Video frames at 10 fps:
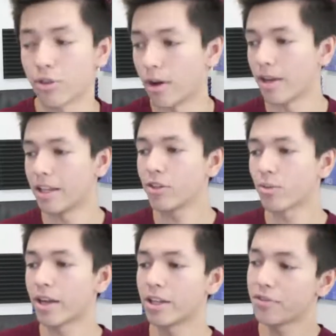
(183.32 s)
right? So either
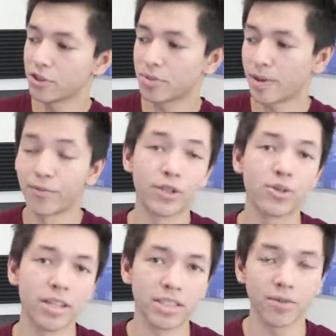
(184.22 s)
way, even just by
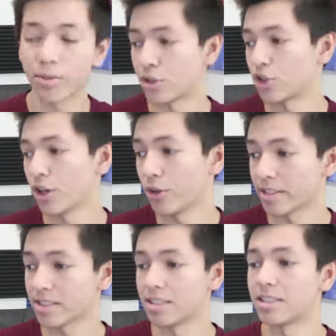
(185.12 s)
visualizing it from the chart, you
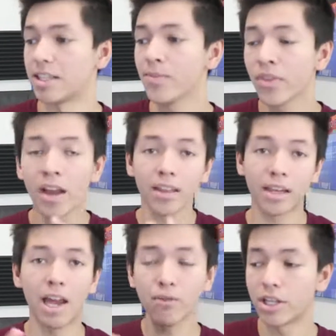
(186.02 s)
guys can see
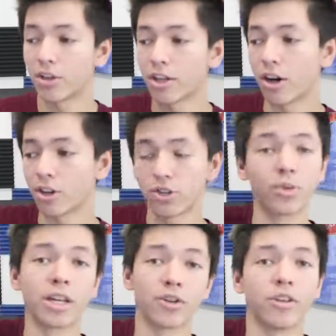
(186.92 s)
that every year it
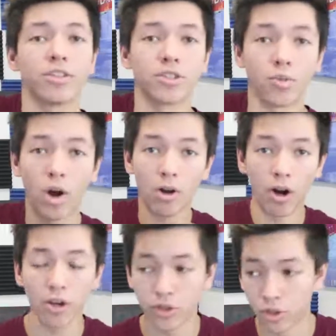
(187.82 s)
also increases while
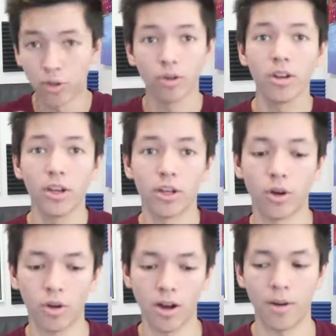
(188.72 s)
also,
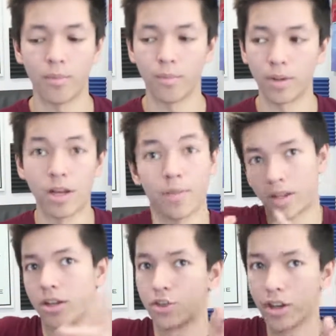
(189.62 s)

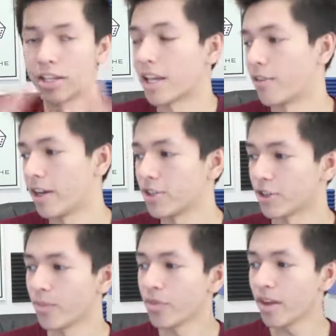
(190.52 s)
becoming a trend again, right?
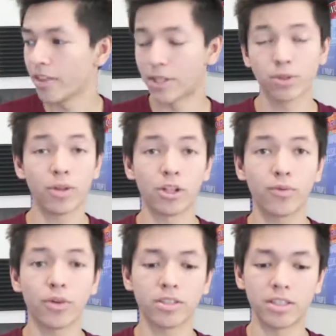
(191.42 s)
So that's what you want to look
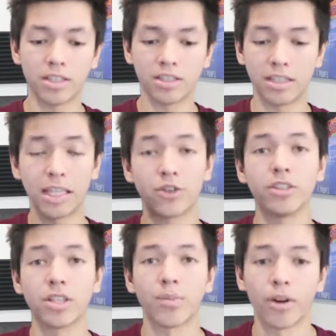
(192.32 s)
for is an
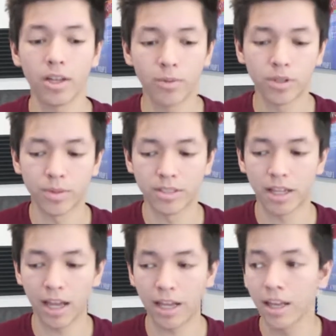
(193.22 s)
increasing market, which means
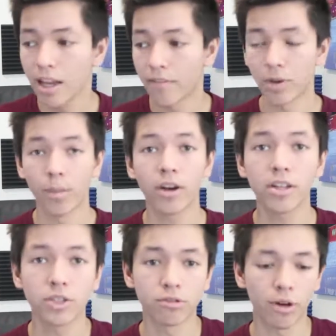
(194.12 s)
that, hey, if the
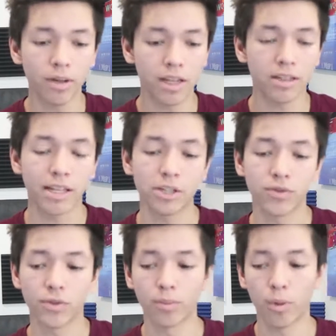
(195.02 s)
market's growing, that
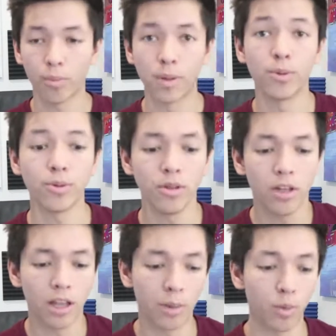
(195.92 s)
allows for more people,
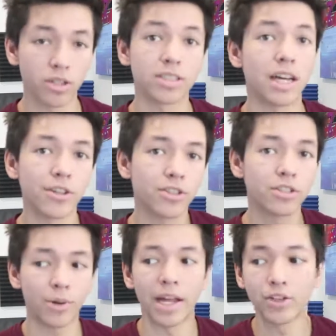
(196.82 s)
like more sellers
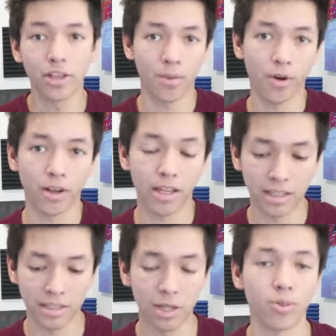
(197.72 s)
to enter that market
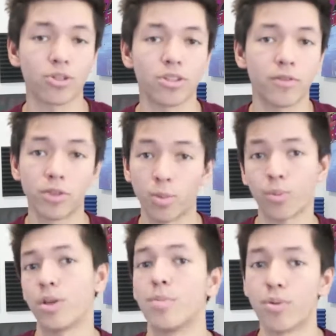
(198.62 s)
and sell more stuff to more
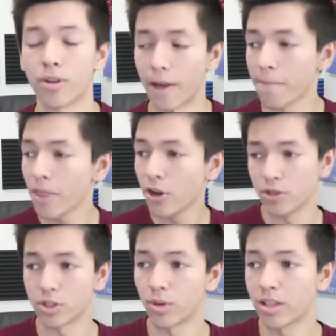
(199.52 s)
people, okay?
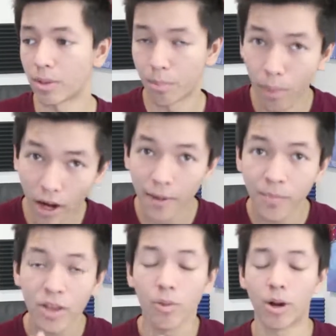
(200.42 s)
So that's one thing.
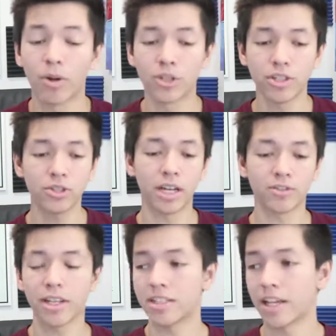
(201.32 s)
But what I want to stress you guys,
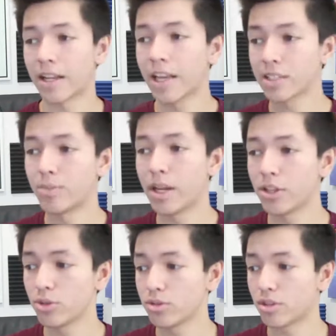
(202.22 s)
right, is that yes,
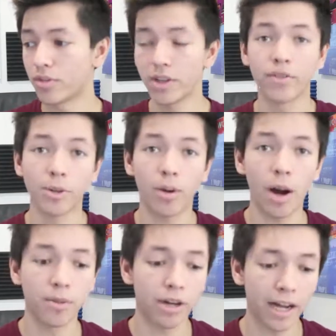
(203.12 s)
bathing suits are a very, very
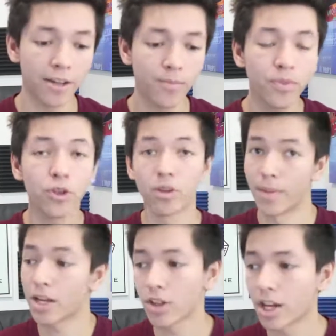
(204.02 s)
popular item. You can
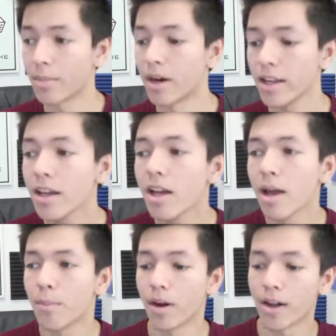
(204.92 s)
make a lot of money,
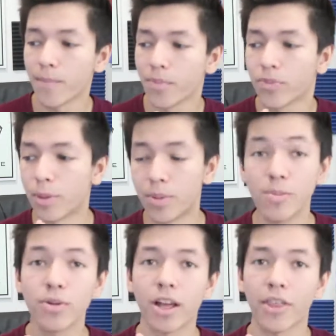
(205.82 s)
but the
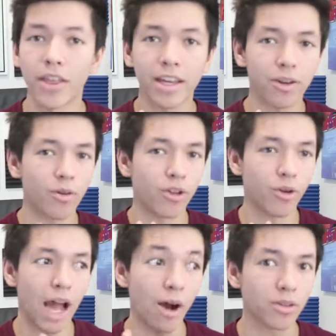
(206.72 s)
people that think,
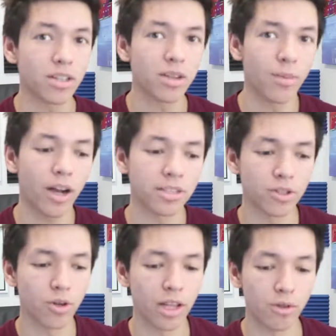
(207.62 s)
outside of the box
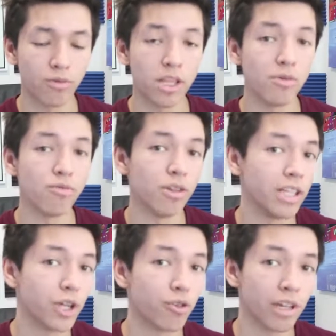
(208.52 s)
and go like really,
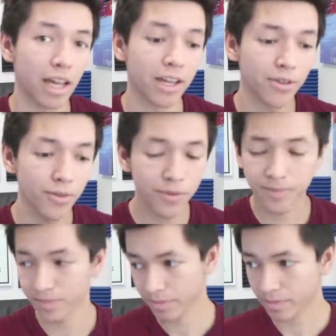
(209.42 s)
really
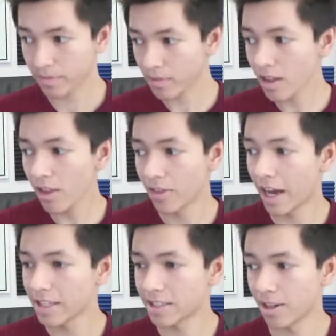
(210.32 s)
creative,
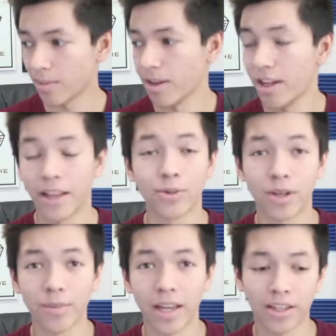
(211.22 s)
that's where
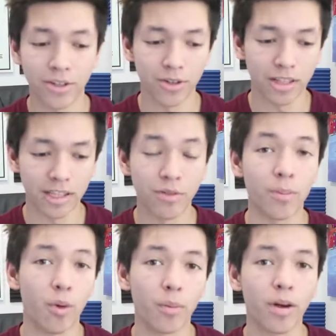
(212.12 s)
you can make
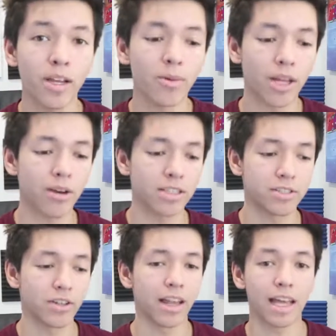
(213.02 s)
even more money without
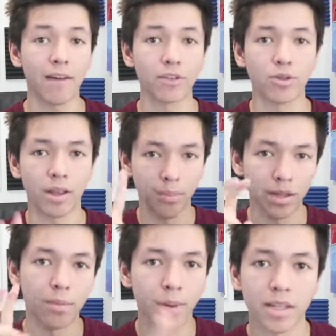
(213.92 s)
necessarily like having to like
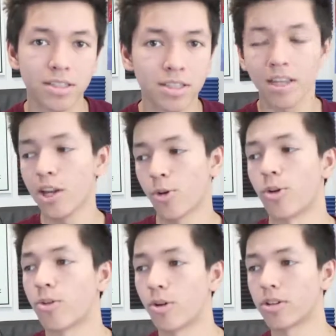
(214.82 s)
be the best,
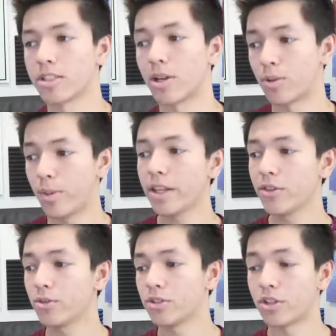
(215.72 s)
quote unquote. Because again, with bathing
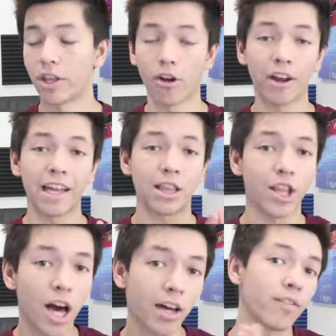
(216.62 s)
suits, there are a
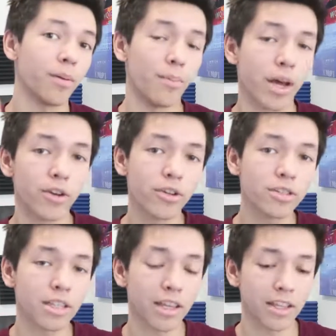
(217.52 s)
lot of competitors,
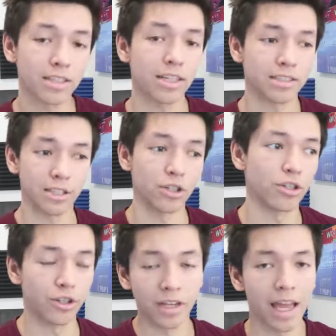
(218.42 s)
and again, that's a
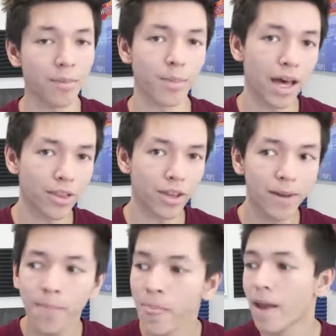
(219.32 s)
good and bad
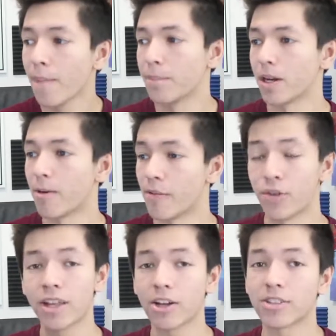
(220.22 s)
thing. But if you
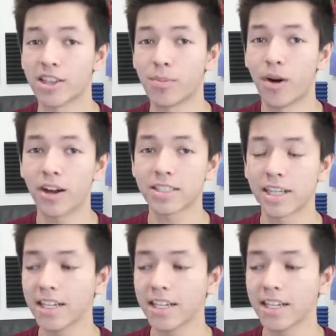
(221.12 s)
think outside the box,